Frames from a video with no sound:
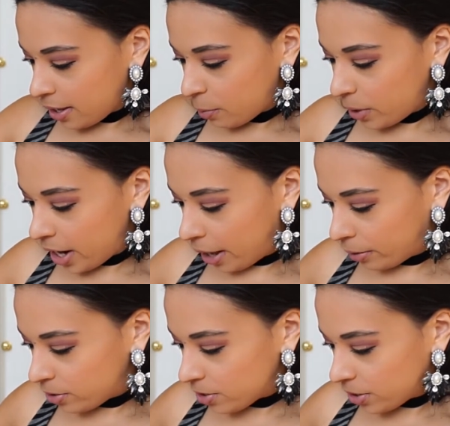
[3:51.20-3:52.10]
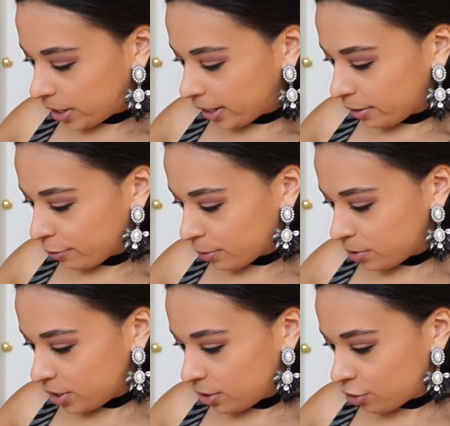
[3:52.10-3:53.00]
What else did I get from
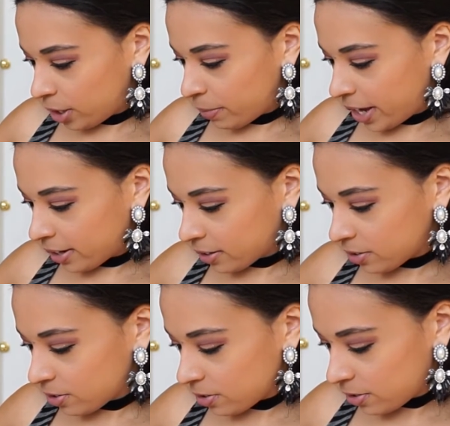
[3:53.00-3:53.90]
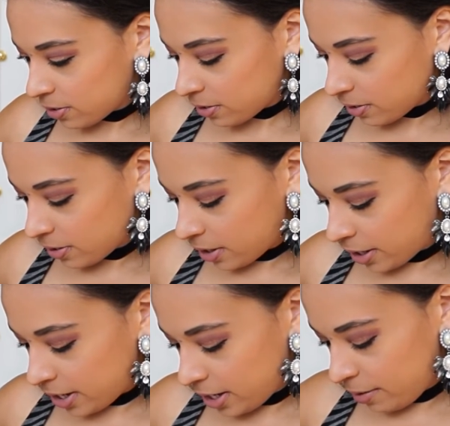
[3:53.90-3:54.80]
TJ Maxx? I
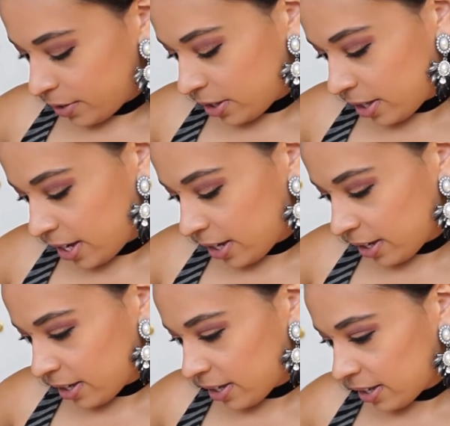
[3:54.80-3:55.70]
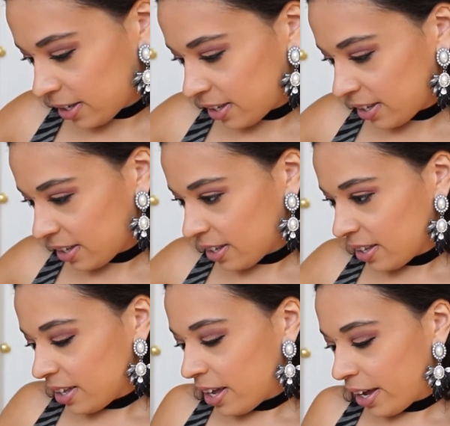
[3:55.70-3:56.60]
can't even think.
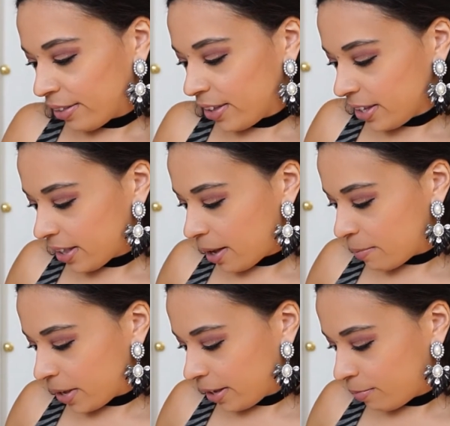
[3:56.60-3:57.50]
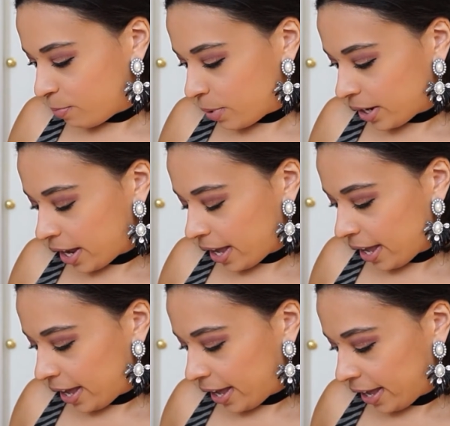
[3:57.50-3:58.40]
I think that may have been
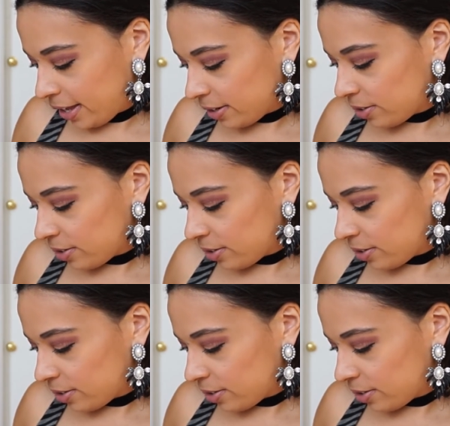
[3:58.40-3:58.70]
it.